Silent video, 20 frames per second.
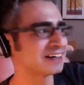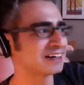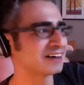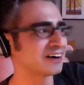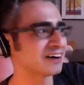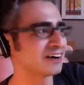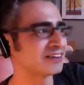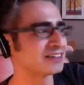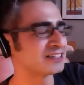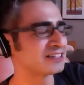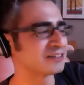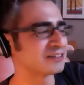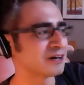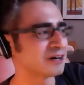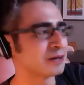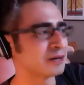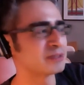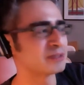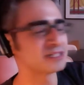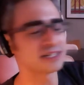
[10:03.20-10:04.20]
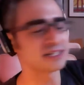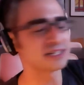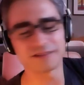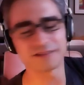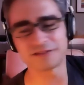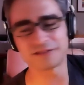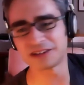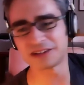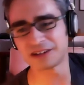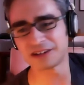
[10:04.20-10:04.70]
on the developer side,
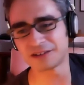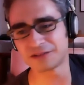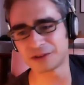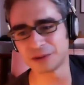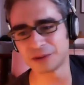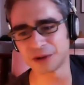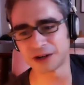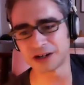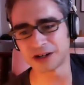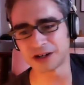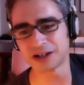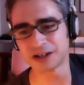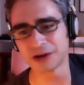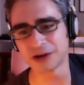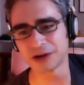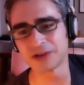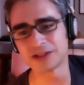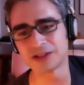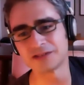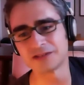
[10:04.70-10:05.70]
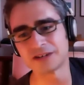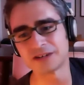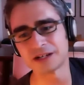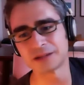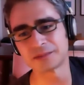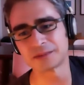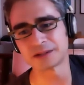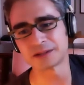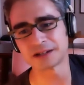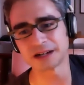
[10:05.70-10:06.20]
if you are a Node
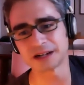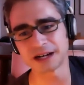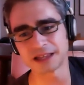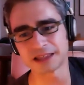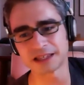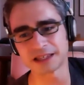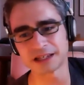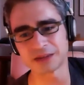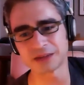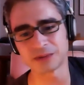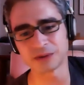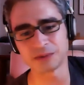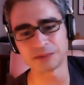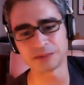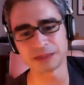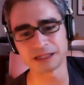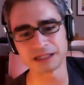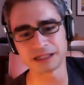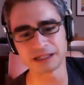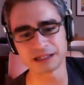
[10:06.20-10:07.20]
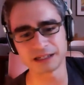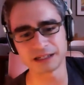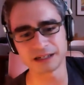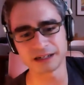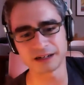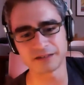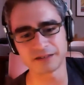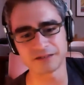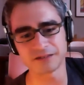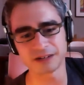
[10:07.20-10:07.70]
developer, I think it will be
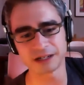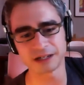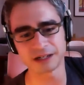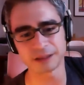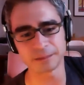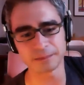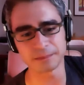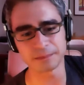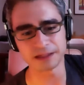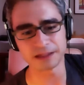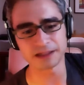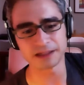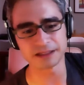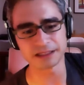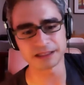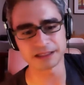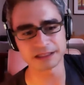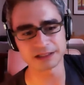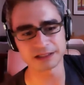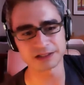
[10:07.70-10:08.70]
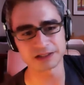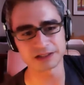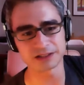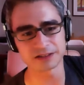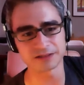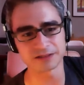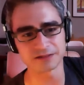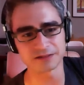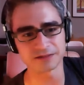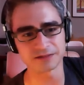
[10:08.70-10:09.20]
a very appealing sort
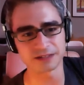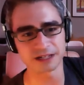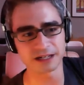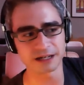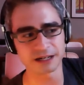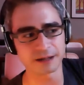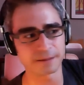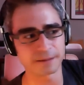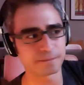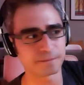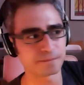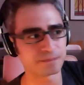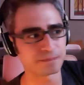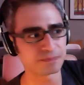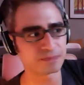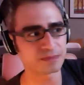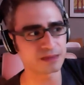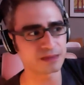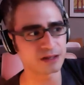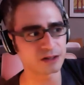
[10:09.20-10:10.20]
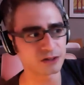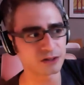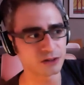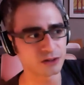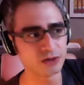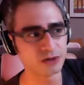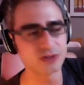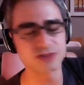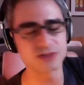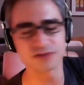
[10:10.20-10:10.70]
of
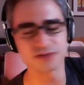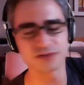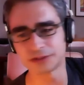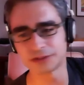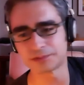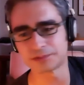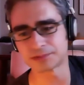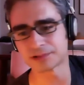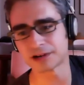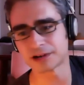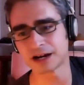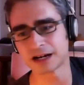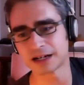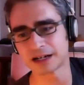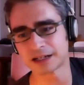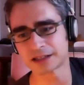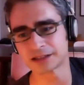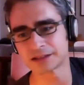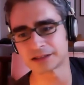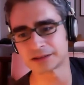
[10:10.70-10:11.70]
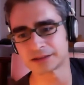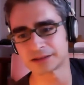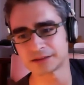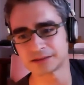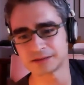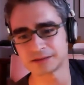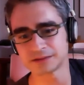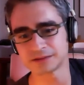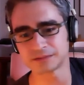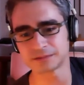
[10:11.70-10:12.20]
useful product
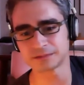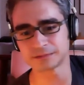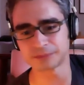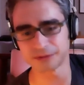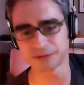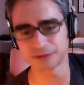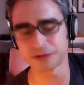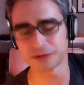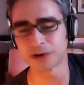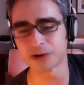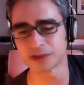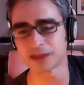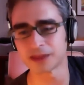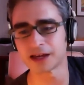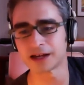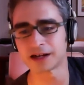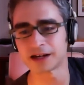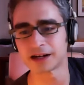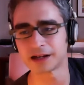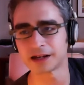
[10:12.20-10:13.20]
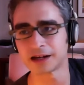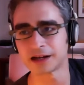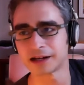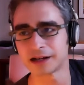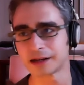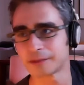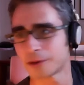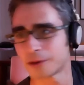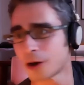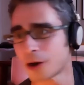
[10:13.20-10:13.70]
before then.
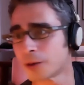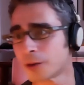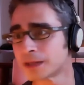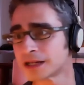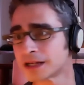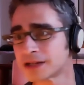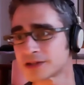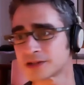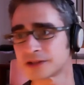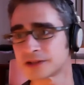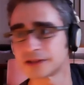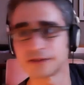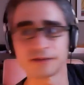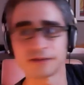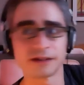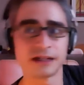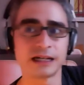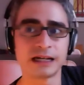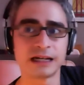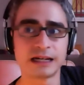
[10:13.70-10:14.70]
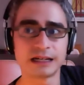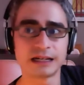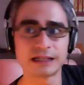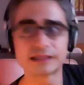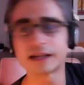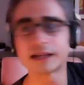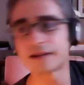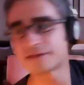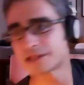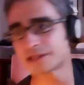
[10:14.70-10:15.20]
And I'm hoping sort of
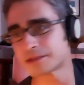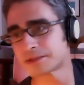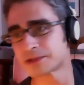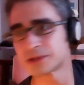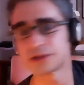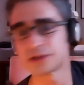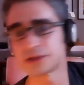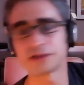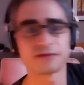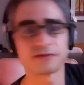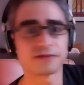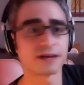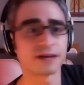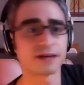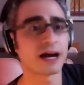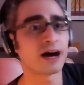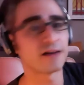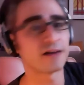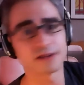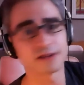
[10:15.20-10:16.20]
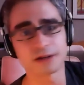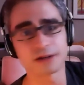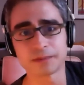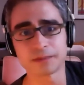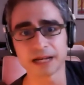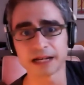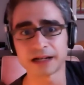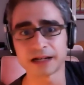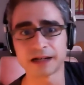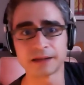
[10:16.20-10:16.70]
to have some sort of alpha or
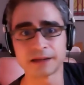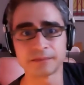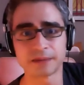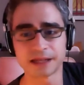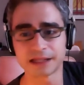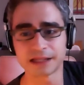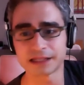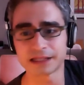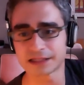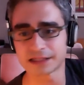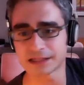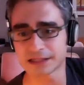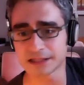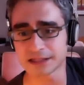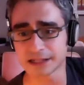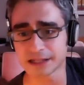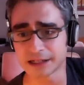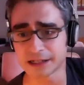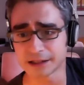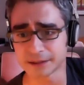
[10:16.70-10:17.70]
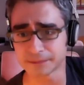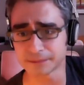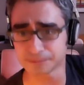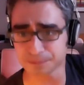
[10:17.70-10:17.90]
beta by the end of this year.